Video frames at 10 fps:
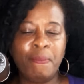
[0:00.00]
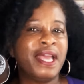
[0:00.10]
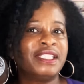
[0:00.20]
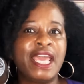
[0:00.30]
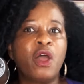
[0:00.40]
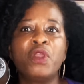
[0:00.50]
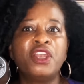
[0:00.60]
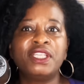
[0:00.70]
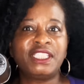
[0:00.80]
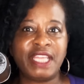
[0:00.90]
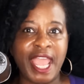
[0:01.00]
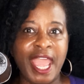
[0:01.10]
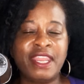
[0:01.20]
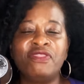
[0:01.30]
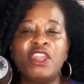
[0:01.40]
because they don't
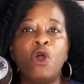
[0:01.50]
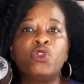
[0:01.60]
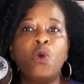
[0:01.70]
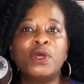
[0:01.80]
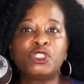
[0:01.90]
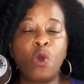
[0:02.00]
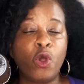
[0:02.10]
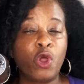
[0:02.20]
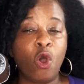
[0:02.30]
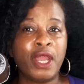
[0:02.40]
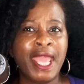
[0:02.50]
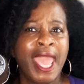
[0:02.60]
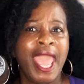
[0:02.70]
understand and they don't know what's going on.